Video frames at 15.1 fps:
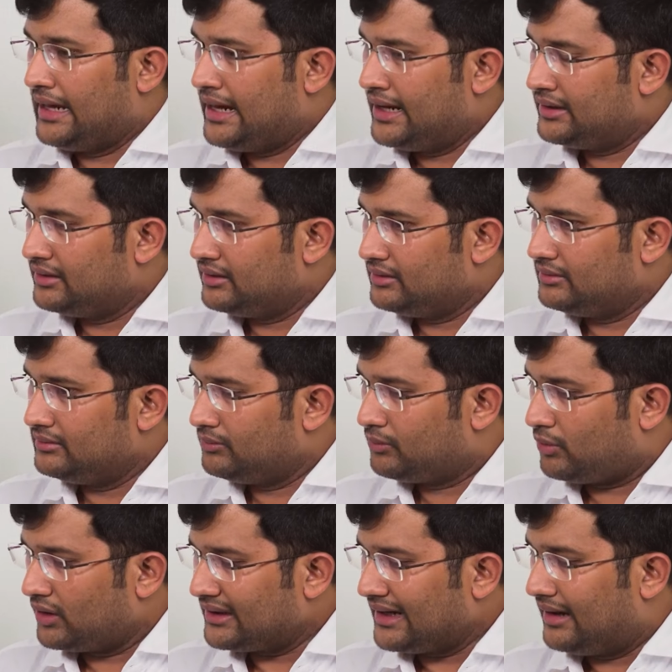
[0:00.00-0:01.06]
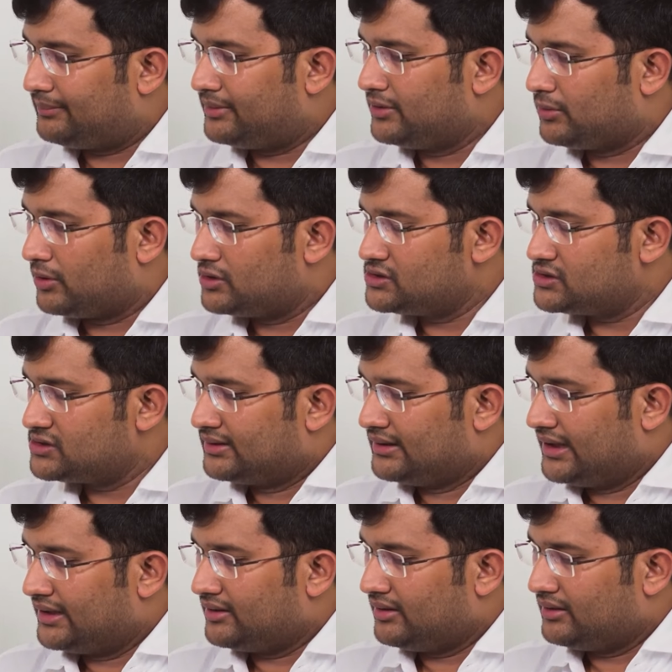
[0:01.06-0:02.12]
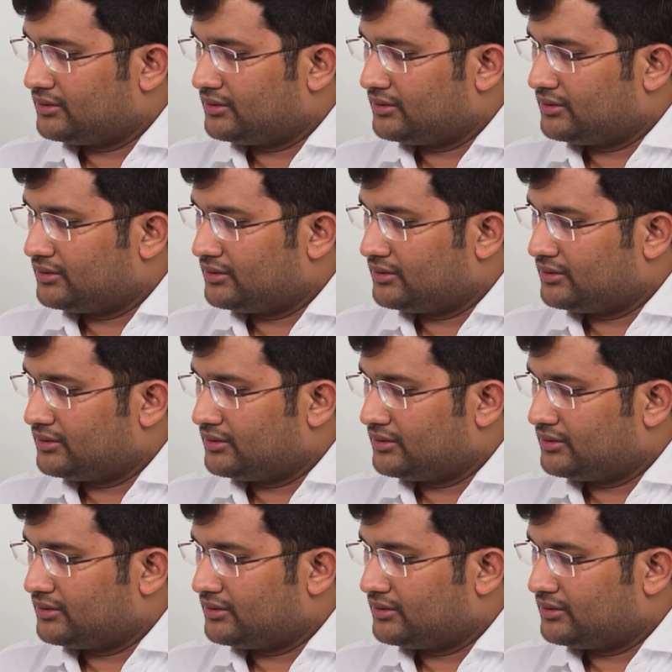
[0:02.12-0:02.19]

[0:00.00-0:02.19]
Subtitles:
And what happened was that